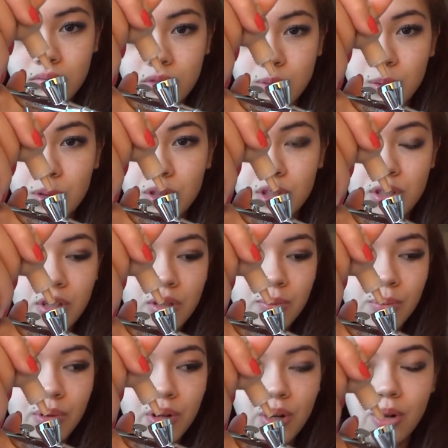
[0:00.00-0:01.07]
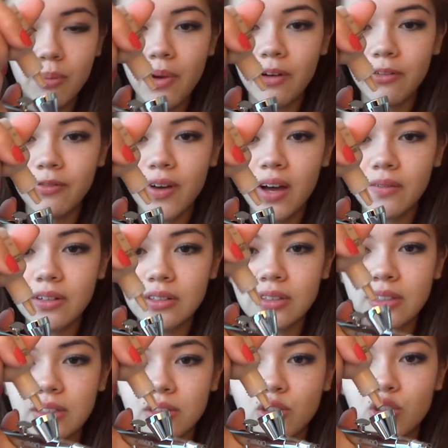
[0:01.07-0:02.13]
Supposed to put in about 5 or
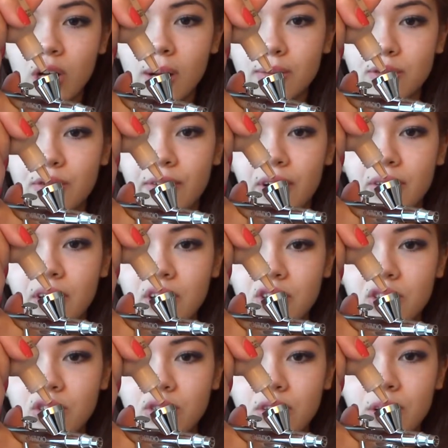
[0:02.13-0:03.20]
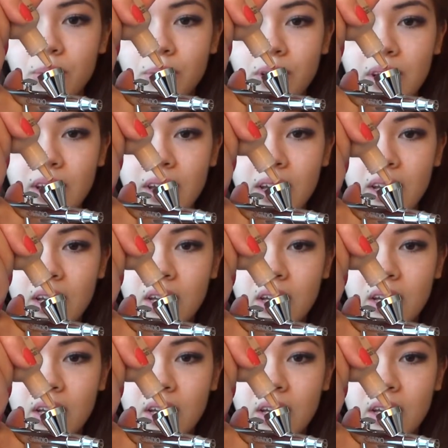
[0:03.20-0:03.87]
6 drops for foundation, so I'll put,